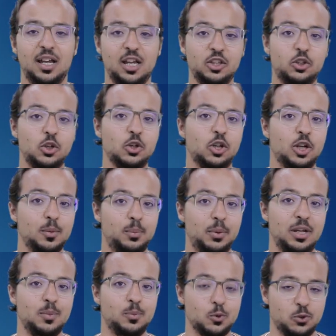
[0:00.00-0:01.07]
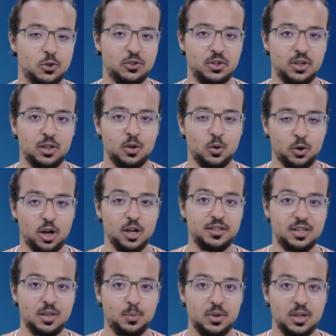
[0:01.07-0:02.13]
Intercompany processing or
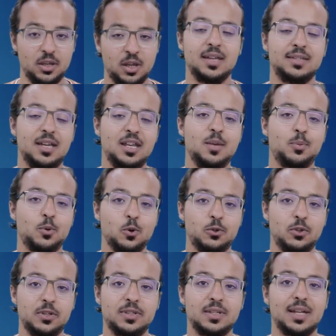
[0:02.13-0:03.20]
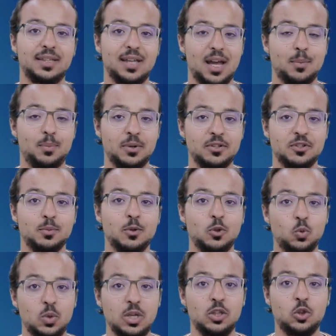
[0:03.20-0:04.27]
ICP is any process that happens
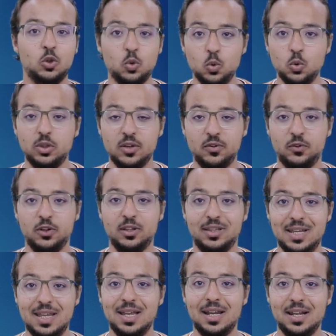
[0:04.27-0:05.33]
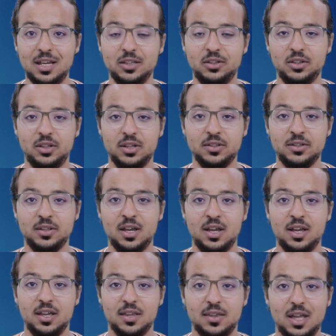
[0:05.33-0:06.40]
between two different legal entities
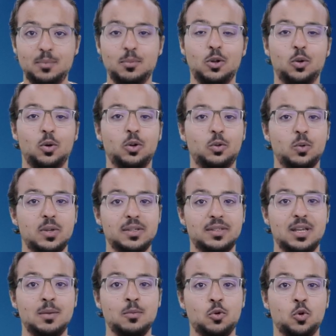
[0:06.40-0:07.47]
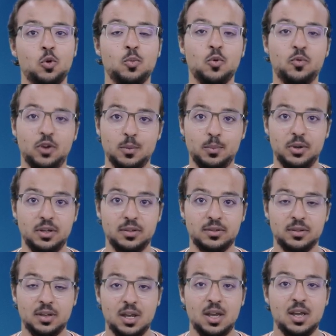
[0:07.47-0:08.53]
that belong to the same group of
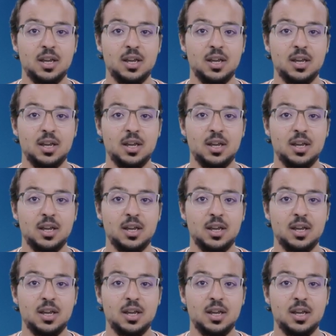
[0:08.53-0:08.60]
companies.